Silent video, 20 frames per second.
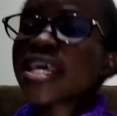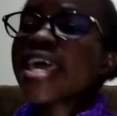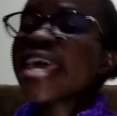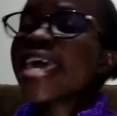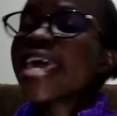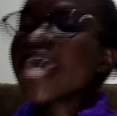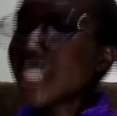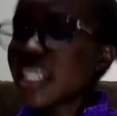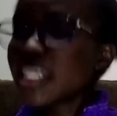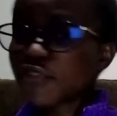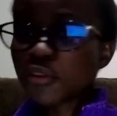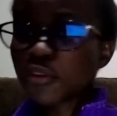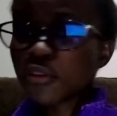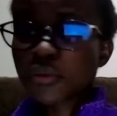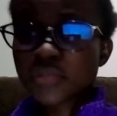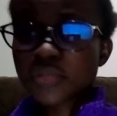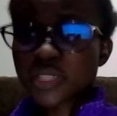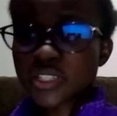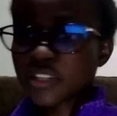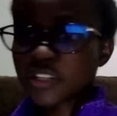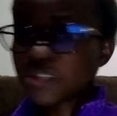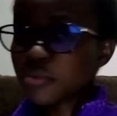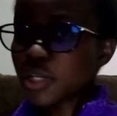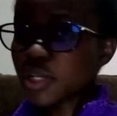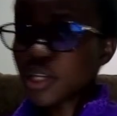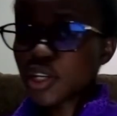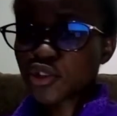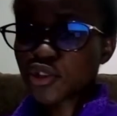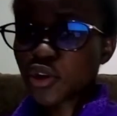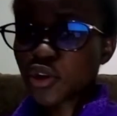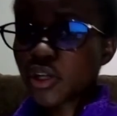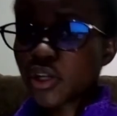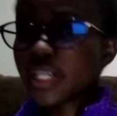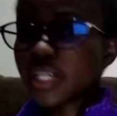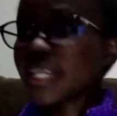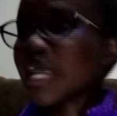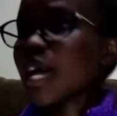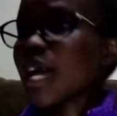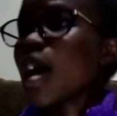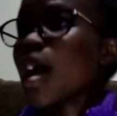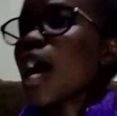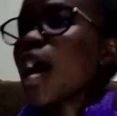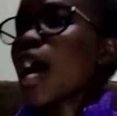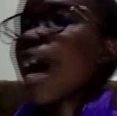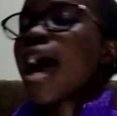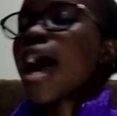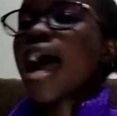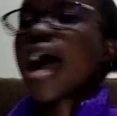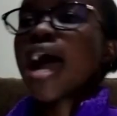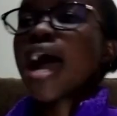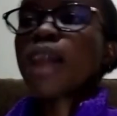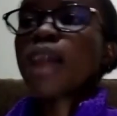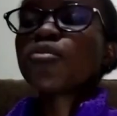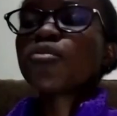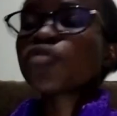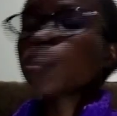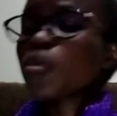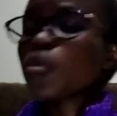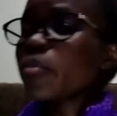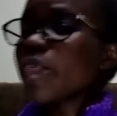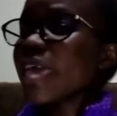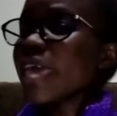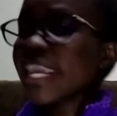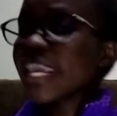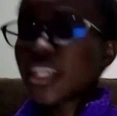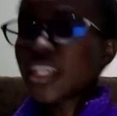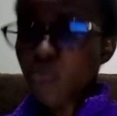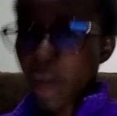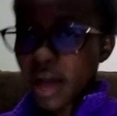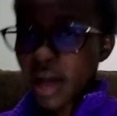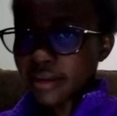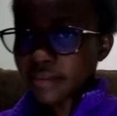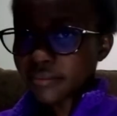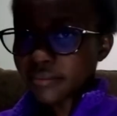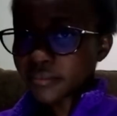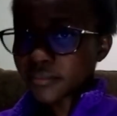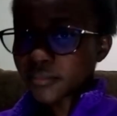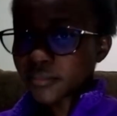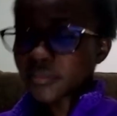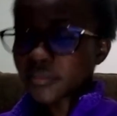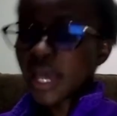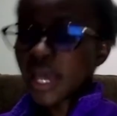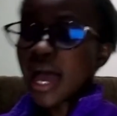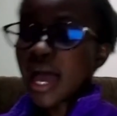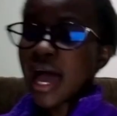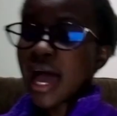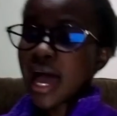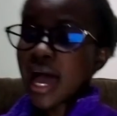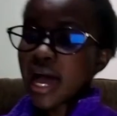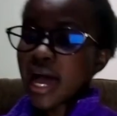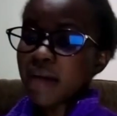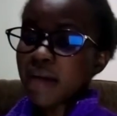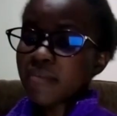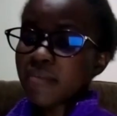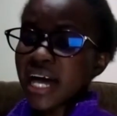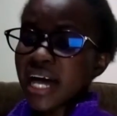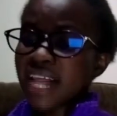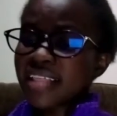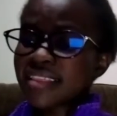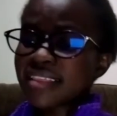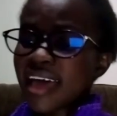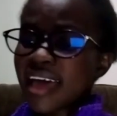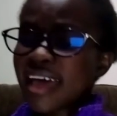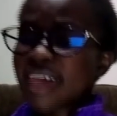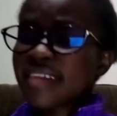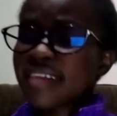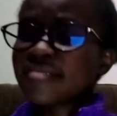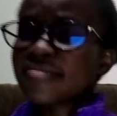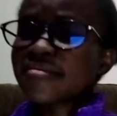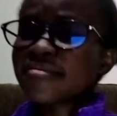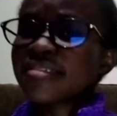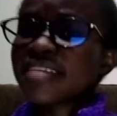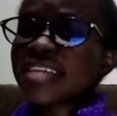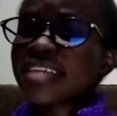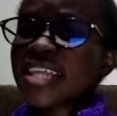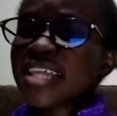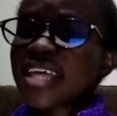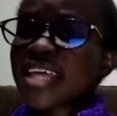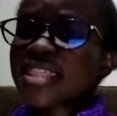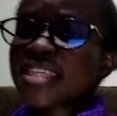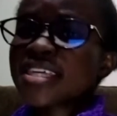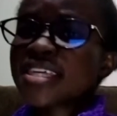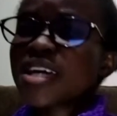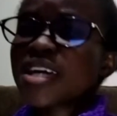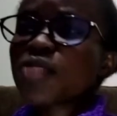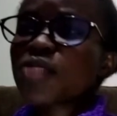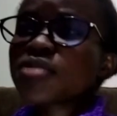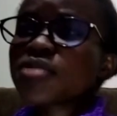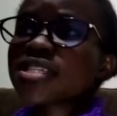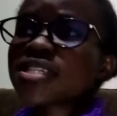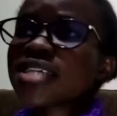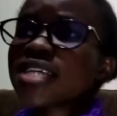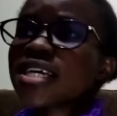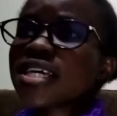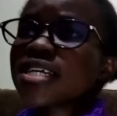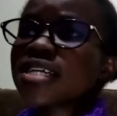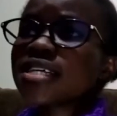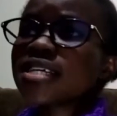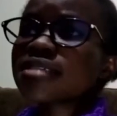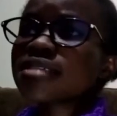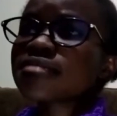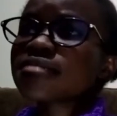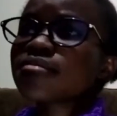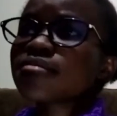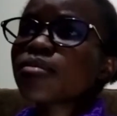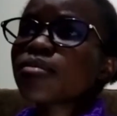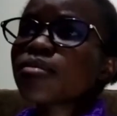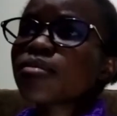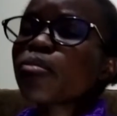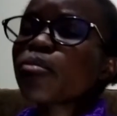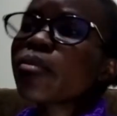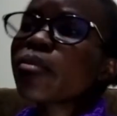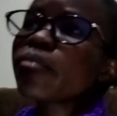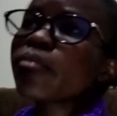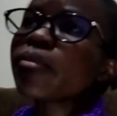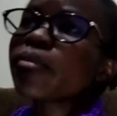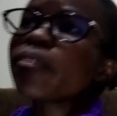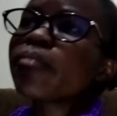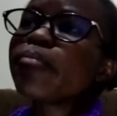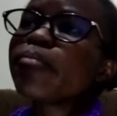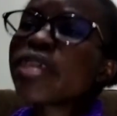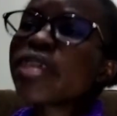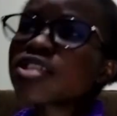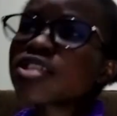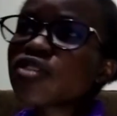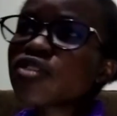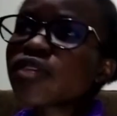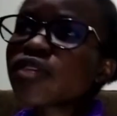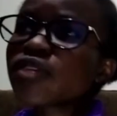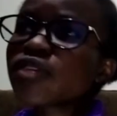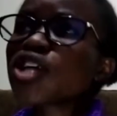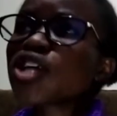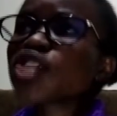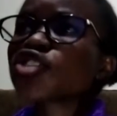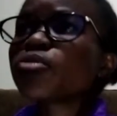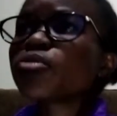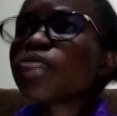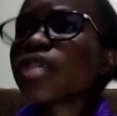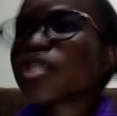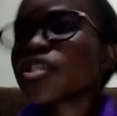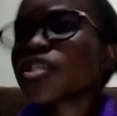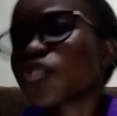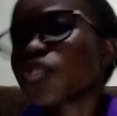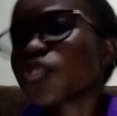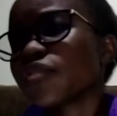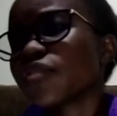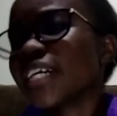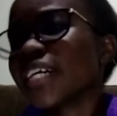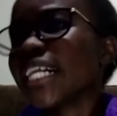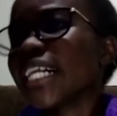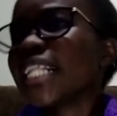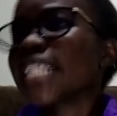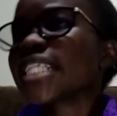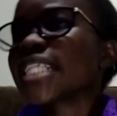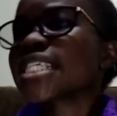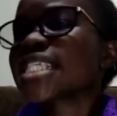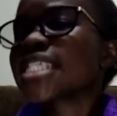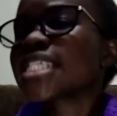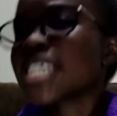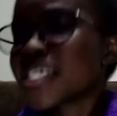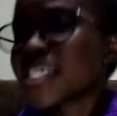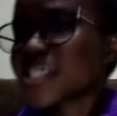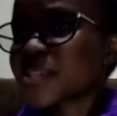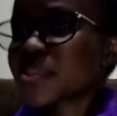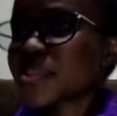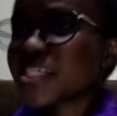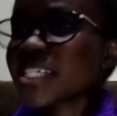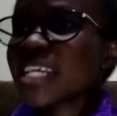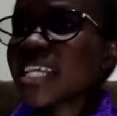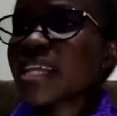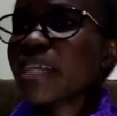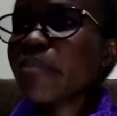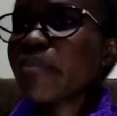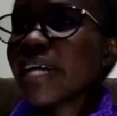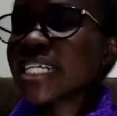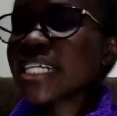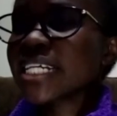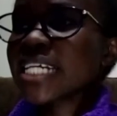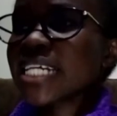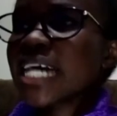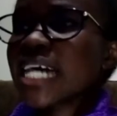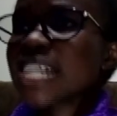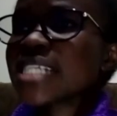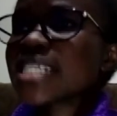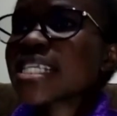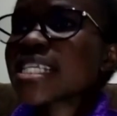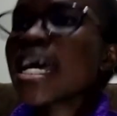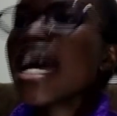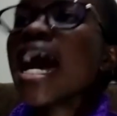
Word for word: any form of discrimination um, from anyone. Um, and then the other thing I would say is Ministry of Education, Ministry of Health, CSOs, and other partners,